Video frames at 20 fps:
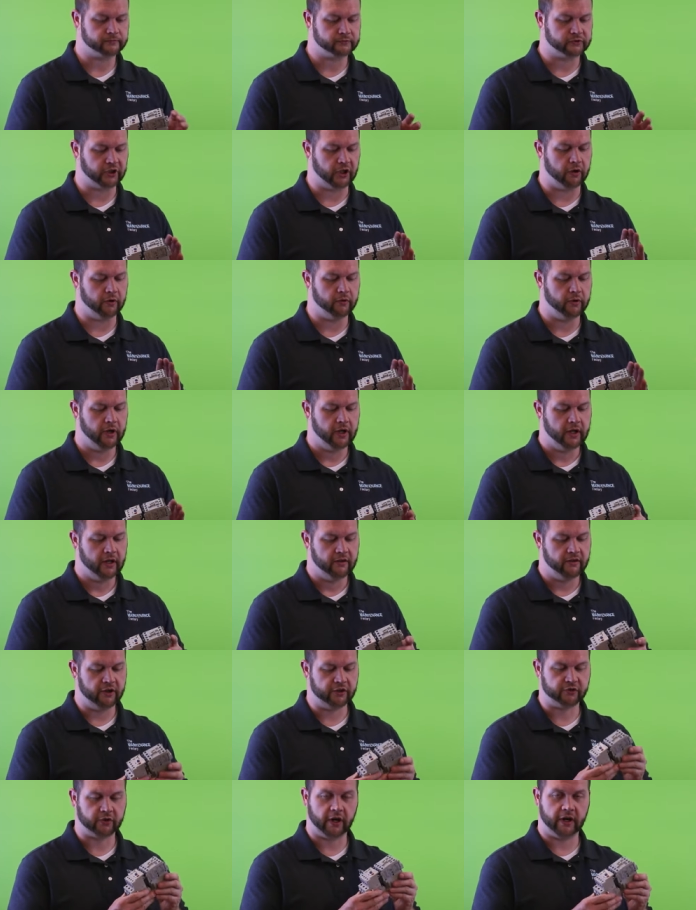So
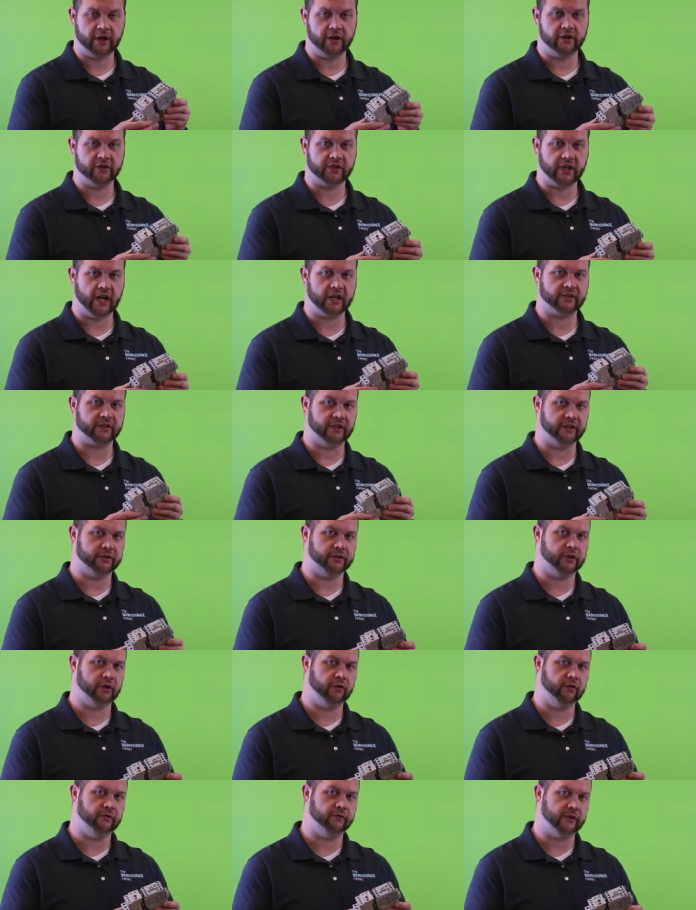this right here is actually
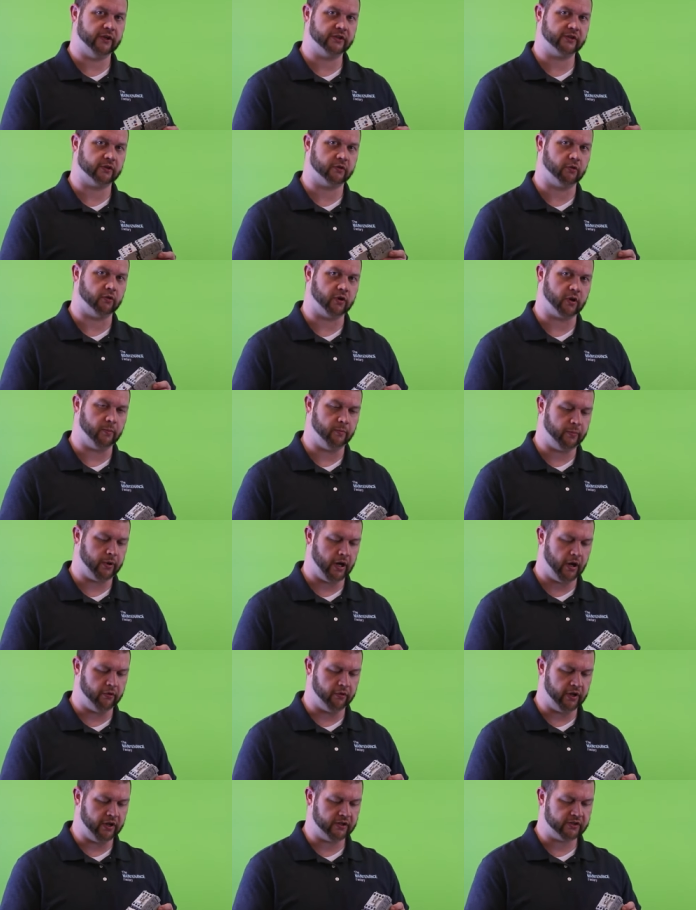two physical
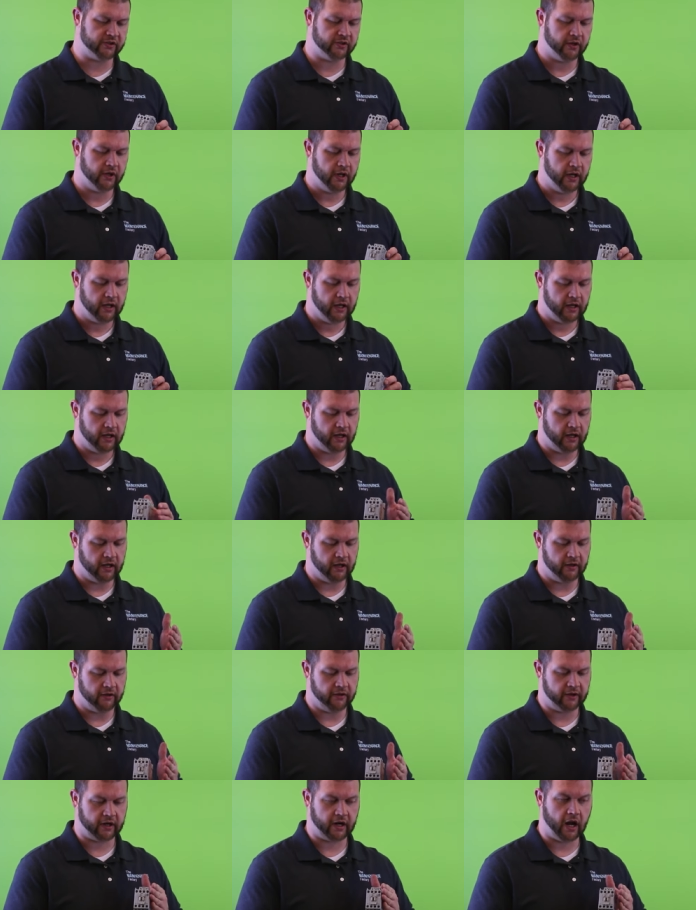components.
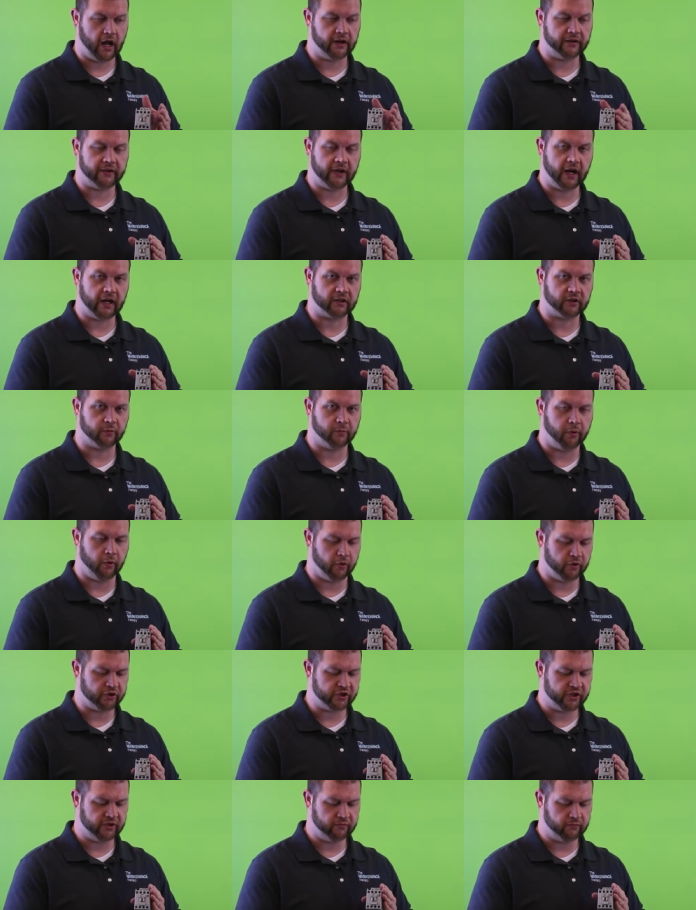Uh, the contactor
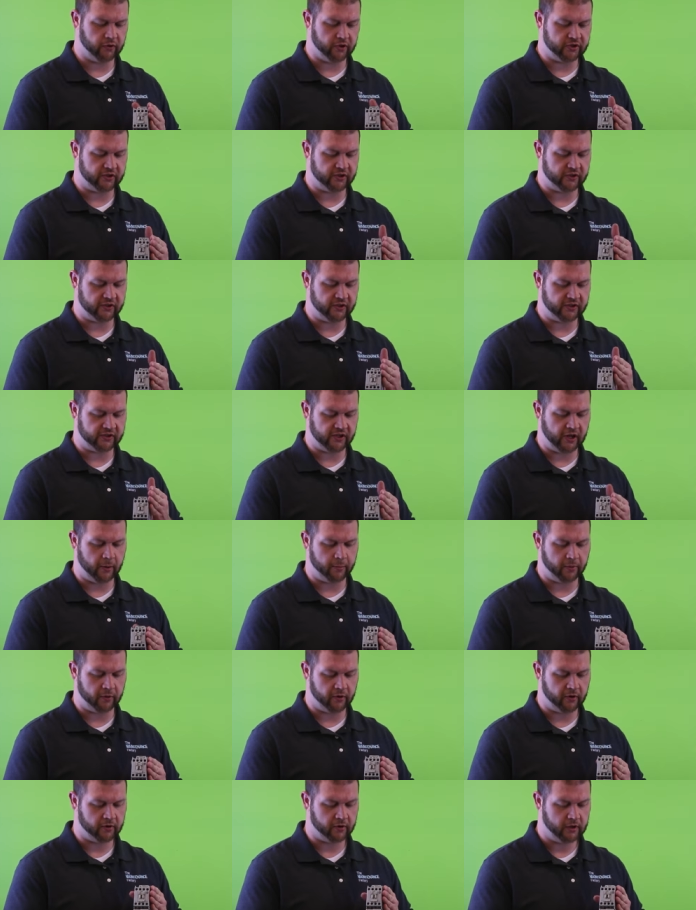portion, which is this
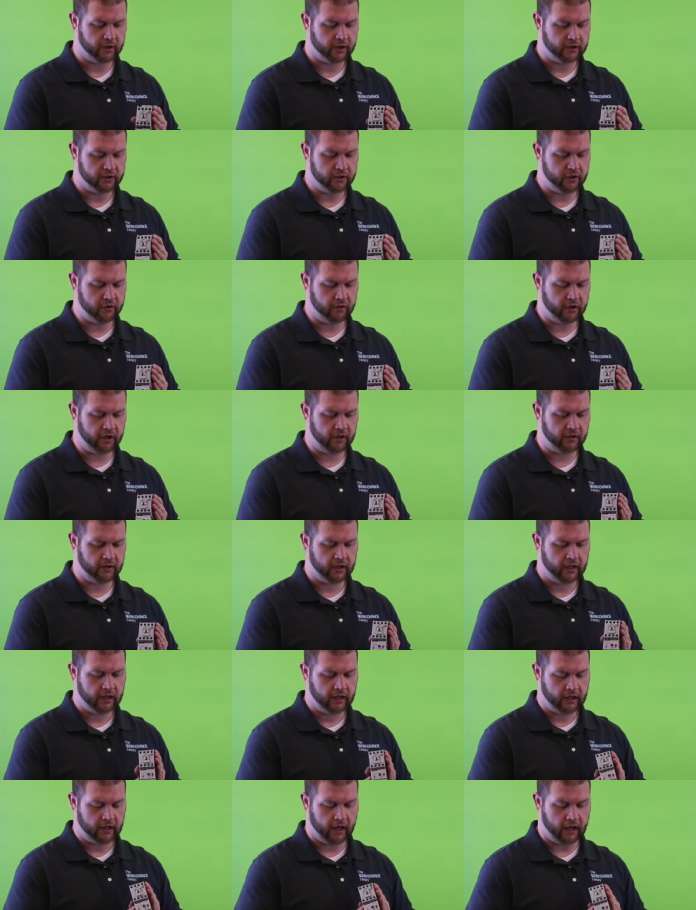upper unit,
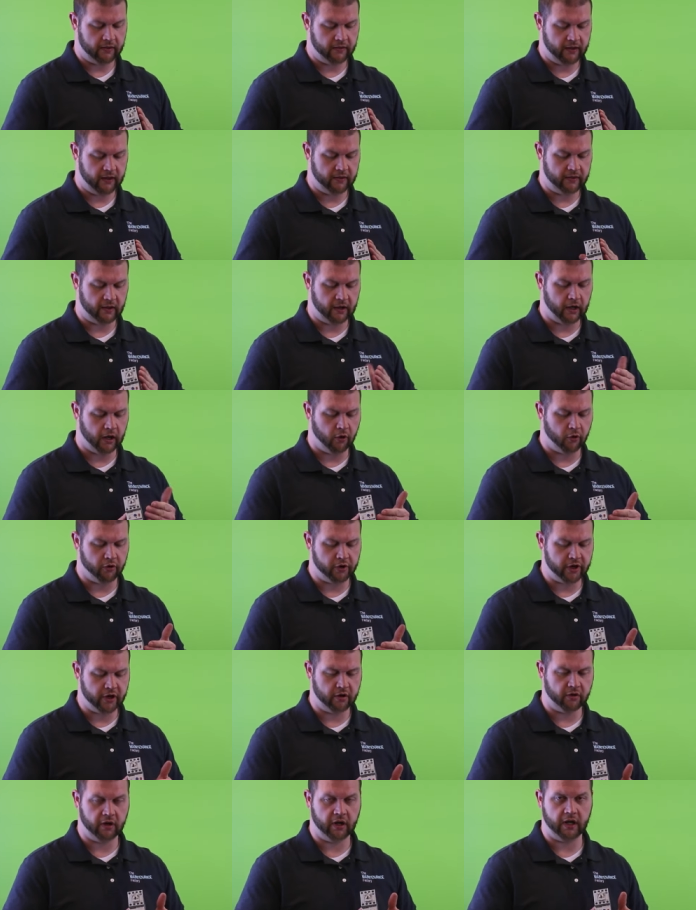and then the lower
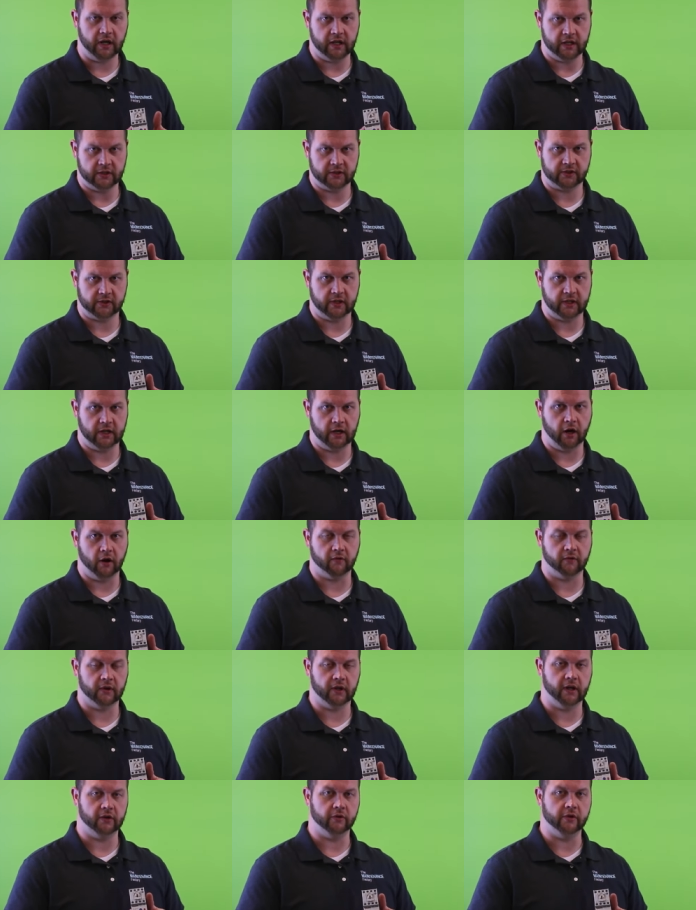unit is the
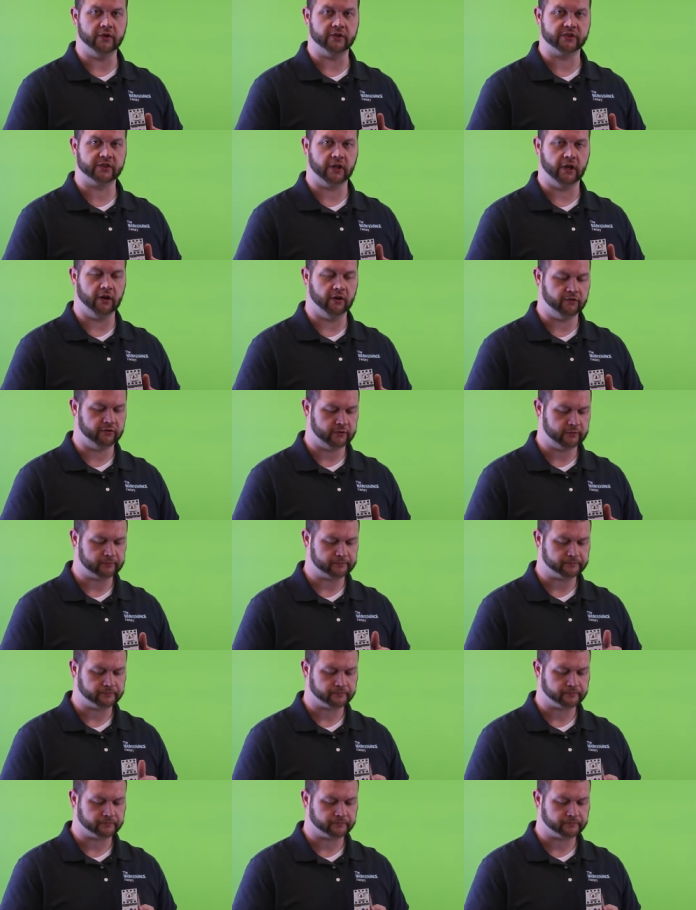overload itself.